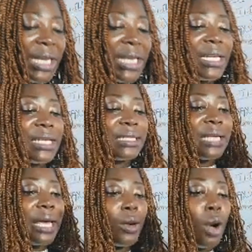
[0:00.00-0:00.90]
the
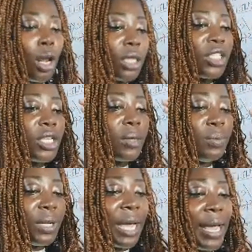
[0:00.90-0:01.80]
psychology
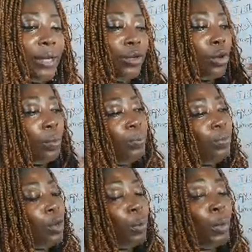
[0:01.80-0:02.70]
behind your
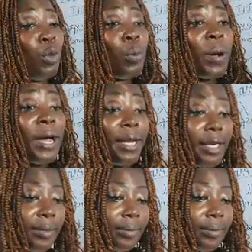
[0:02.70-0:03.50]
people buying.